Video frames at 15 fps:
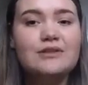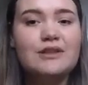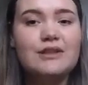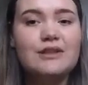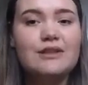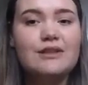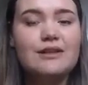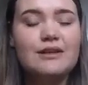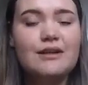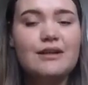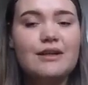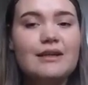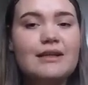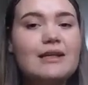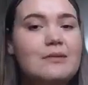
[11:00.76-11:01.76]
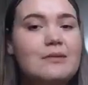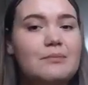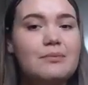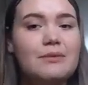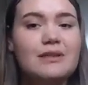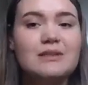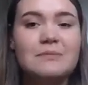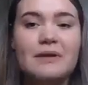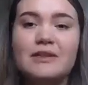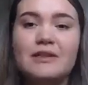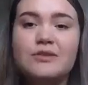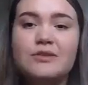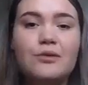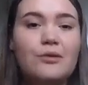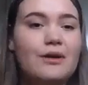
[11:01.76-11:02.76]
to keep the spirits
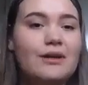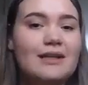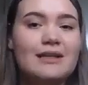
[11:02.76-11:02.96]
going